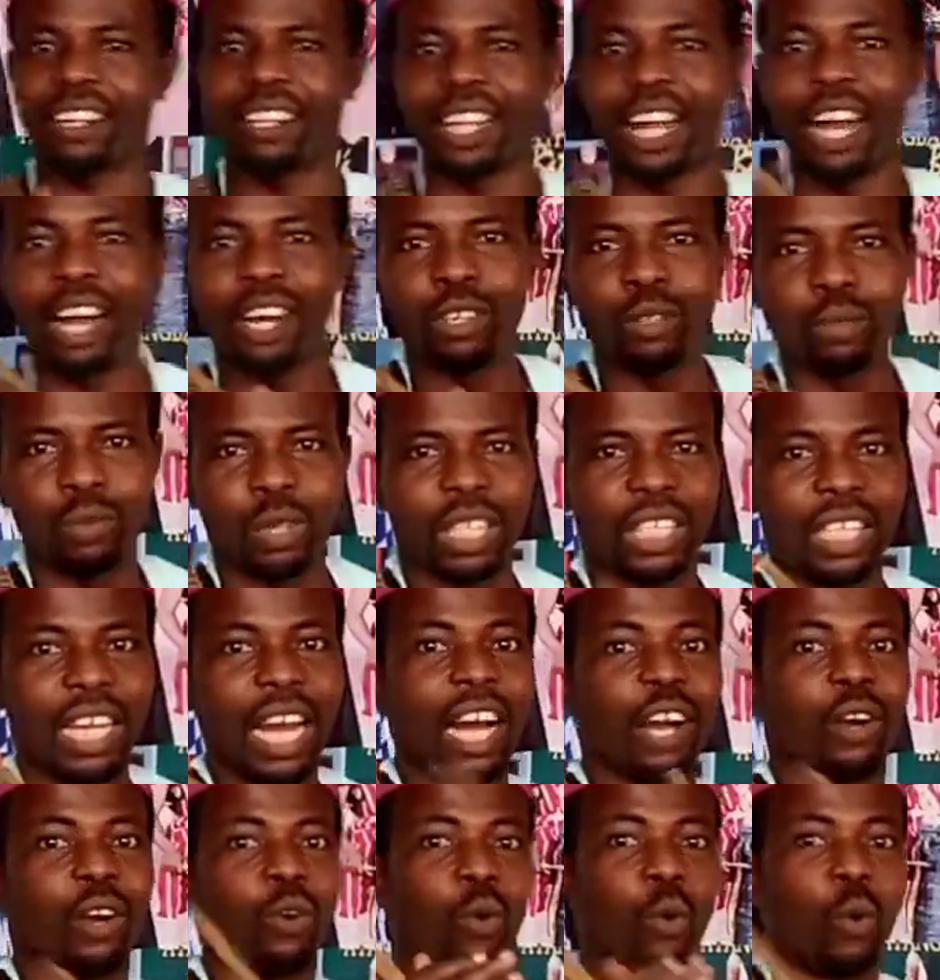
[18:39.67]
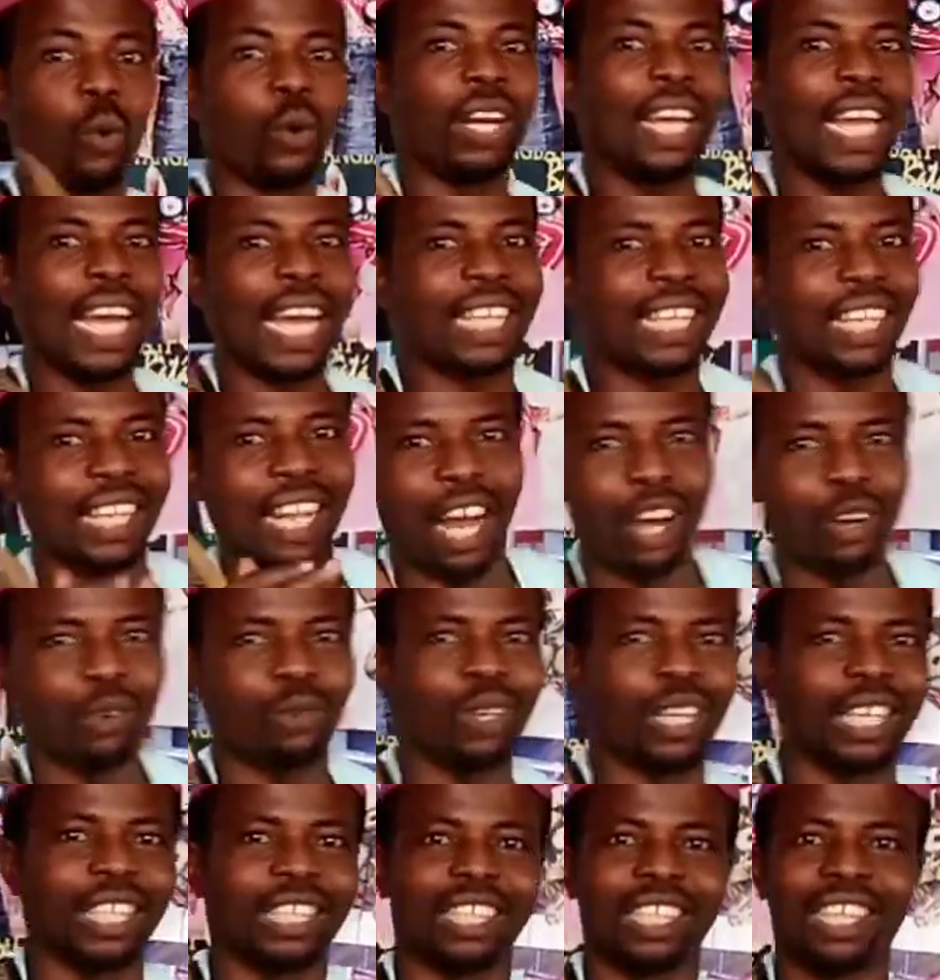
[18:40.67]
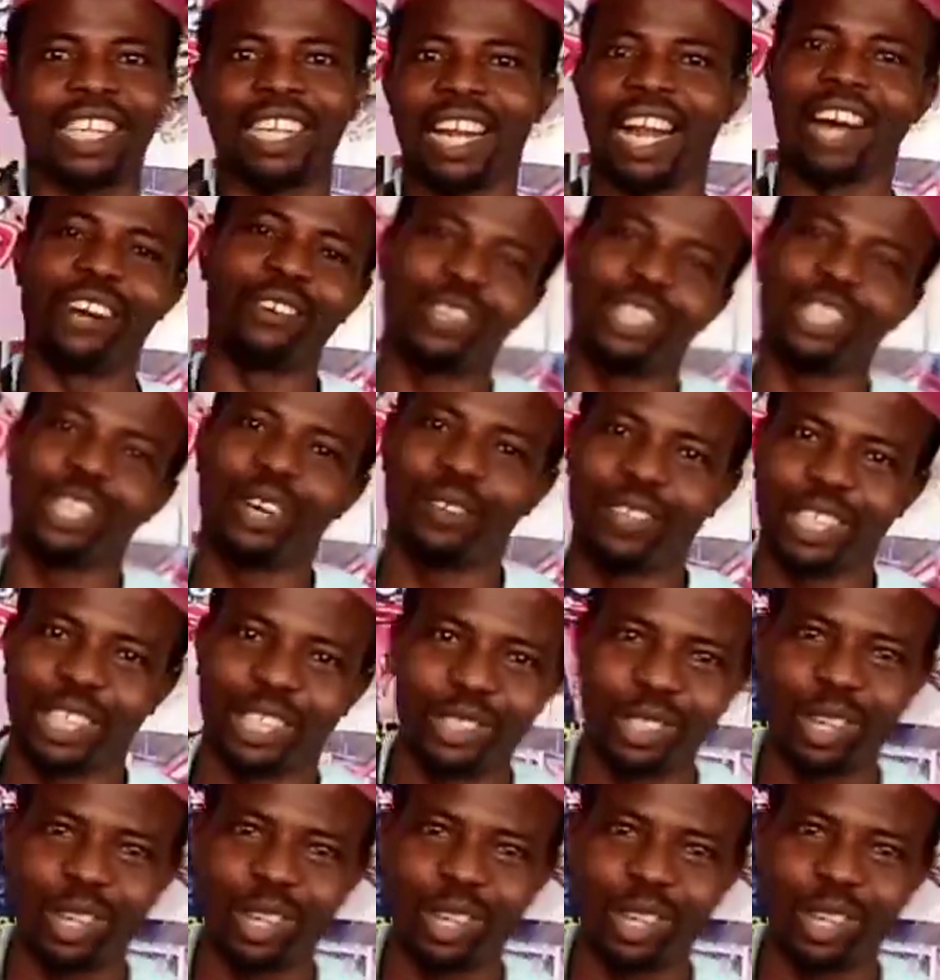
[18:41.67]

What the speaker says: language, that coded language, the language of the